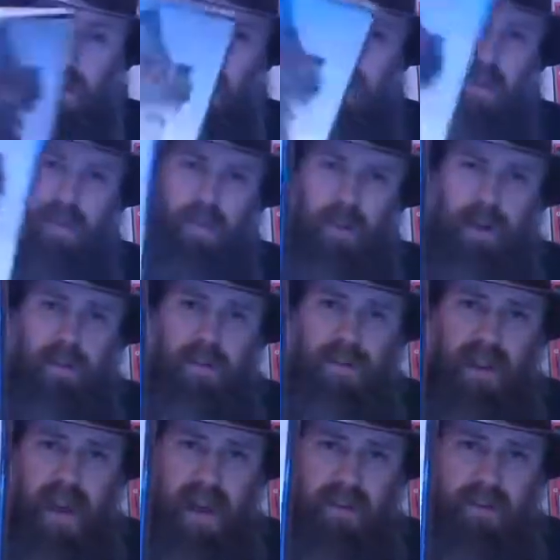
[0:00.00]
This one I just
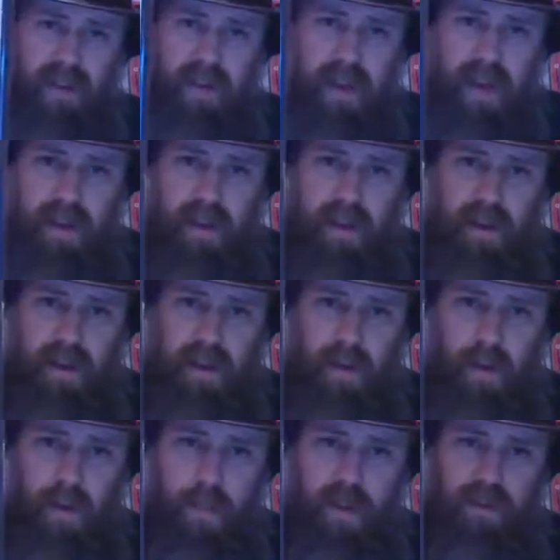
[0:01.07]
got today. I
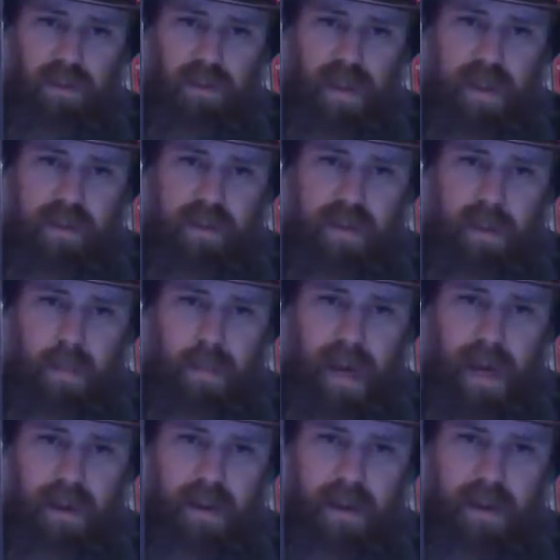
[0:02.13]
don't know much of anything
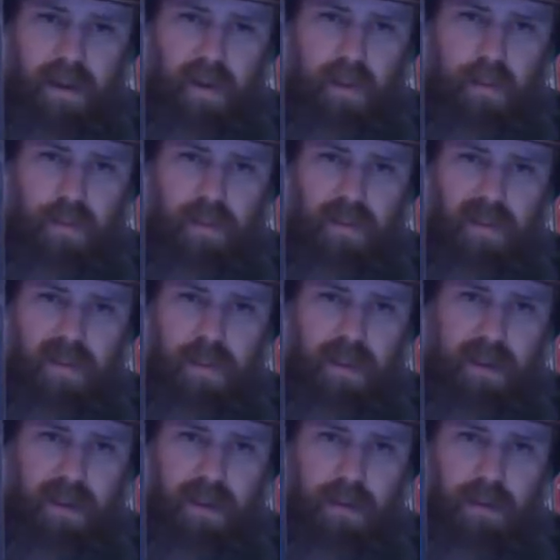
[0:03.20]
about it. I know
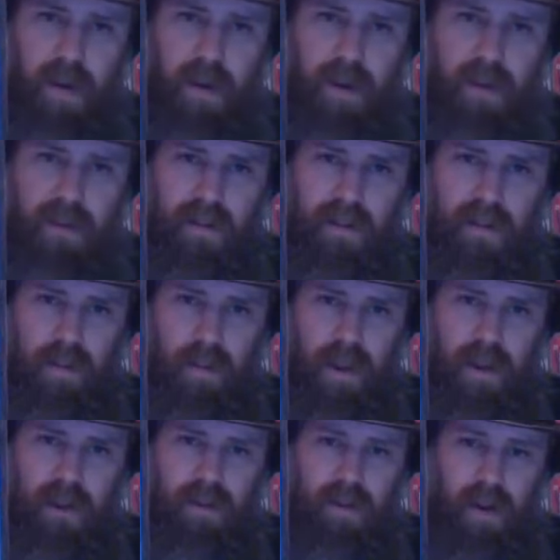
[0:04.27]
somebody compared it to
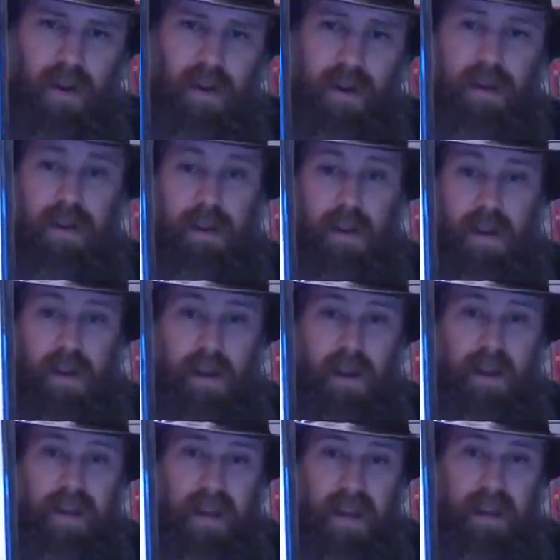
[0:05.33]
Hereditary.
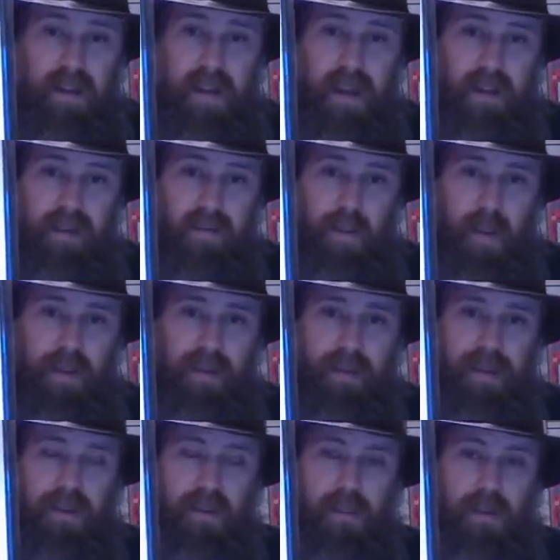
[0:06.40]
Again, not expecting
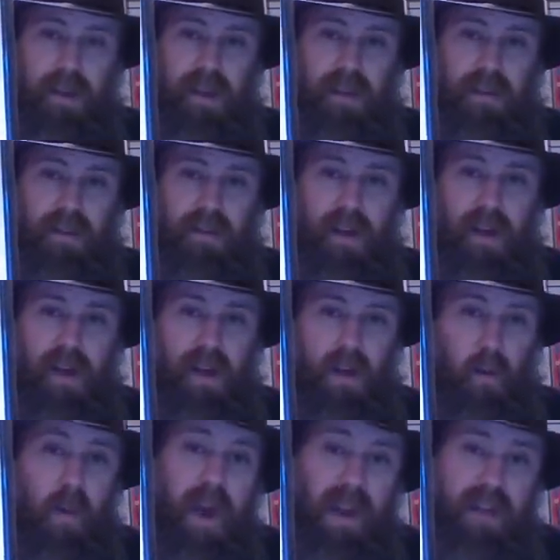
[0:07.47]
it to be a
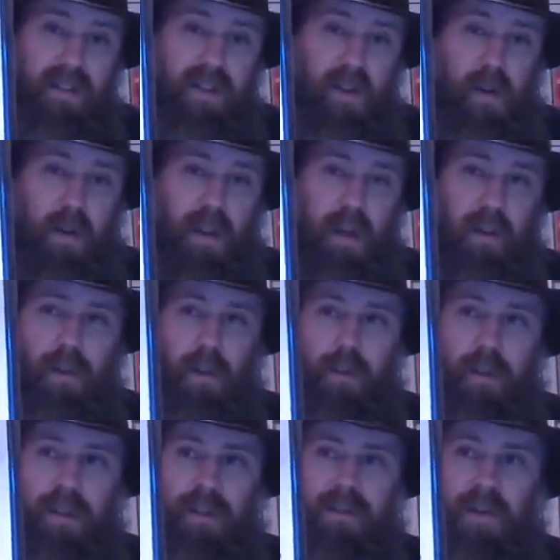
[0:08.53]
hereditary level,
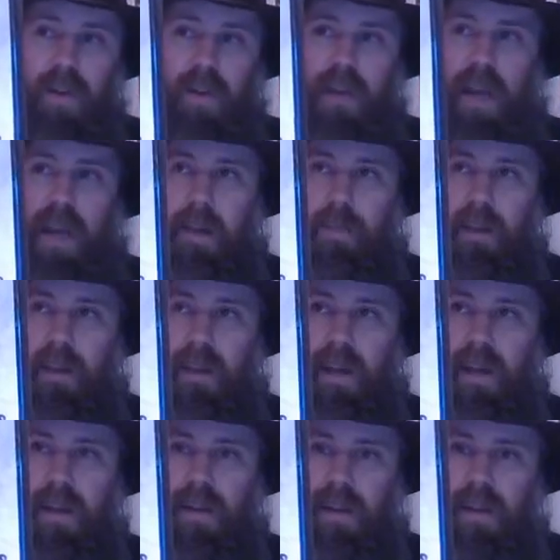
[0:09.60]
but it's called
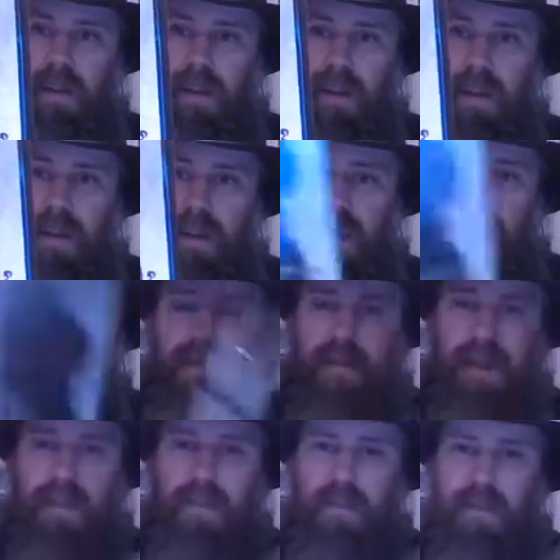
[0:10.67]
Amulet. It's
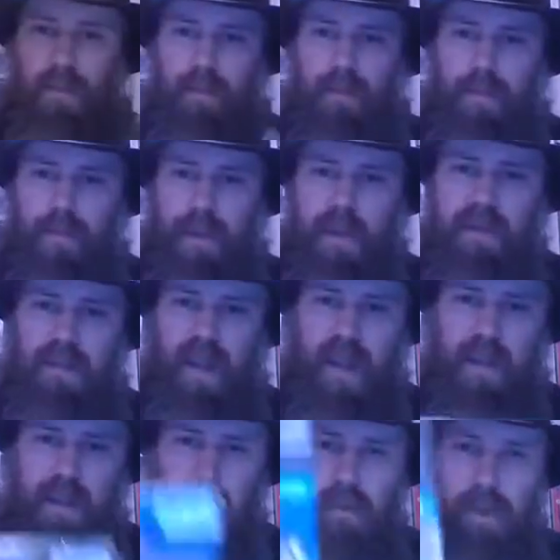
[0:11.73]
had some pretty
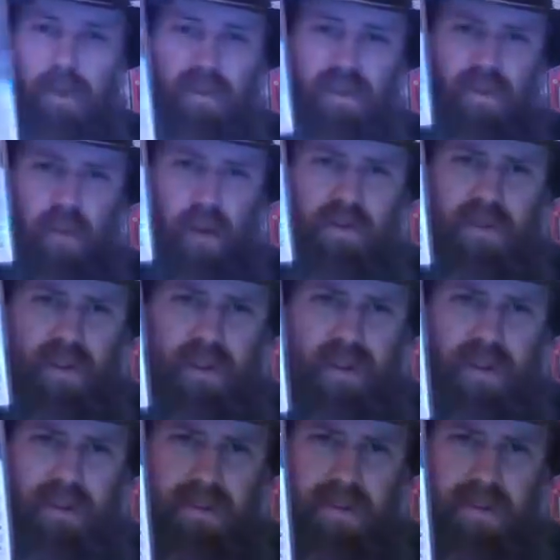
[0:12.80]
solid reviews. Unfortunately, it's